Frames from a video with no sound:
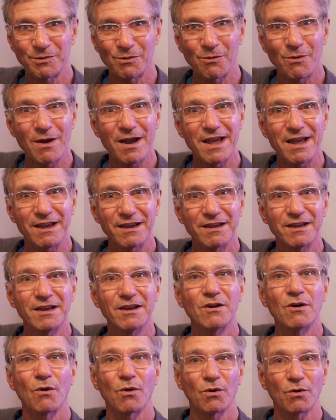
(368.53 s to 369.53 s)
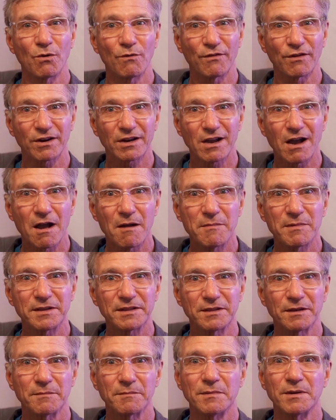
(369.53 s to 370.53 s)
away or
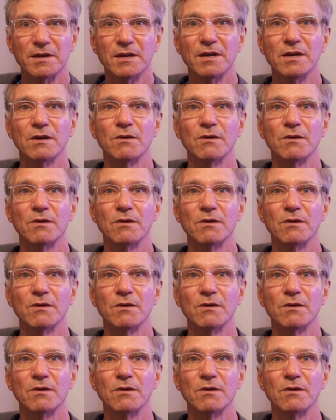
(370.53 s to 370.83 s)
overcoming them.